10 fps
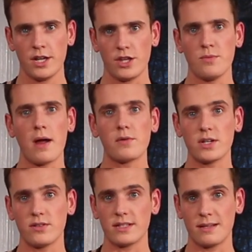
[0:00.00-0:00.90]
you might want
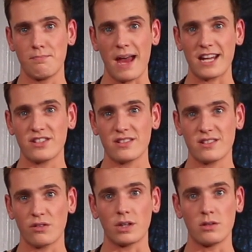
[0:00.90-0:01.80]
to do this in batches
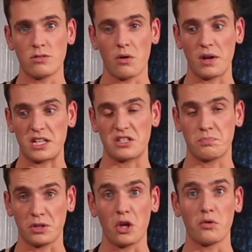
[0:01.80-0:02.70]
so that you don't
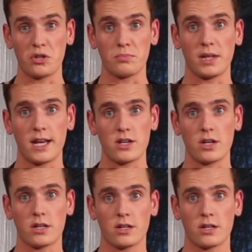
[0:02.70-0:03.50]
explode your blender.